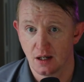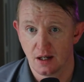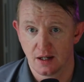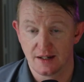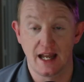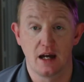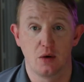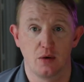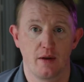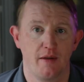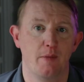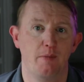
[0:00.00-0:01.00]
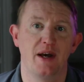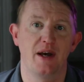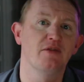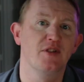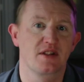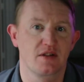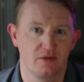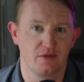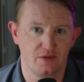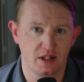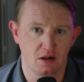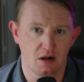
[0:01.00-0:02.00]
Now, the benefits of
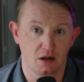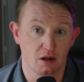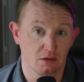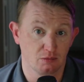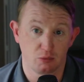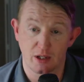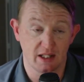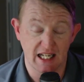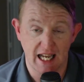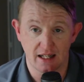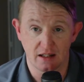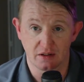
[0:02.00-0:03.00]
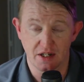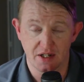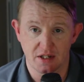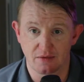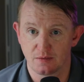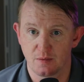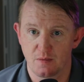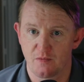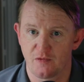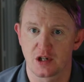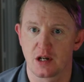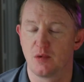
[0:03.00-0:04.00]
VR are really endless, and for
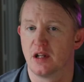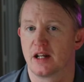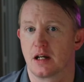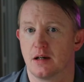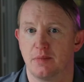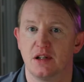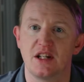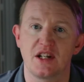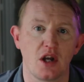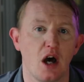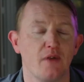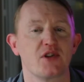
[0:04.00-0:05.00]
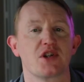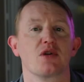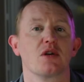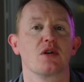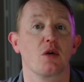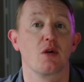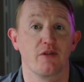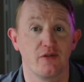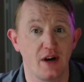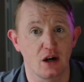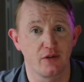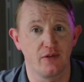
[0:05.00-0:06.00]
someone like a police officer or a
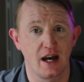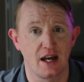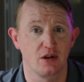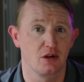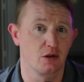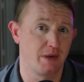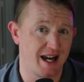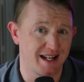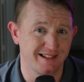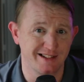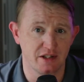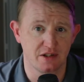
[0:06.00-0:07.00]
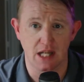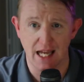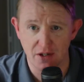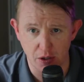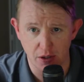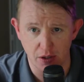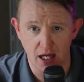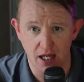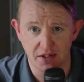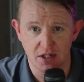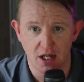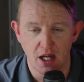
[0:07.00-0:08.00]
firefighter, pilots,
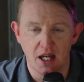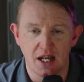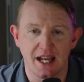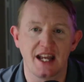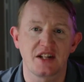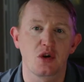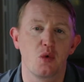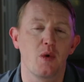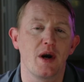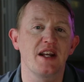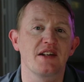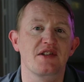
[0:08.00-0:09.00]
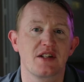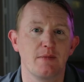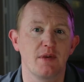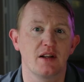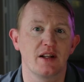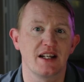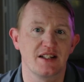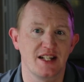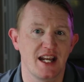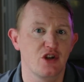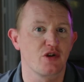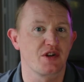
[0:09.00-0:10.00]
astronauts, it's a way to simulate
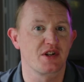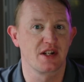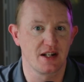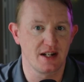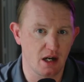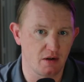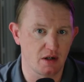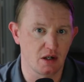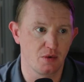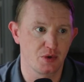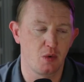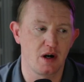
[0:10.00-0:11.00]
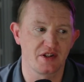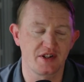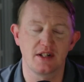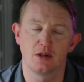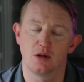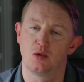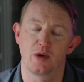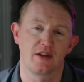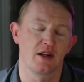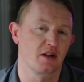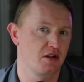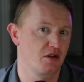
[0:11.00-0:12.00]
dangerous scenarios while still
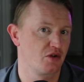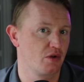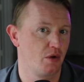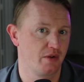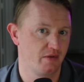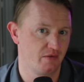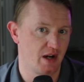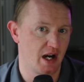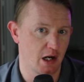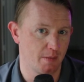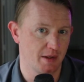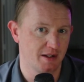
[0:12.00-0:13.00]
within a controlled environment.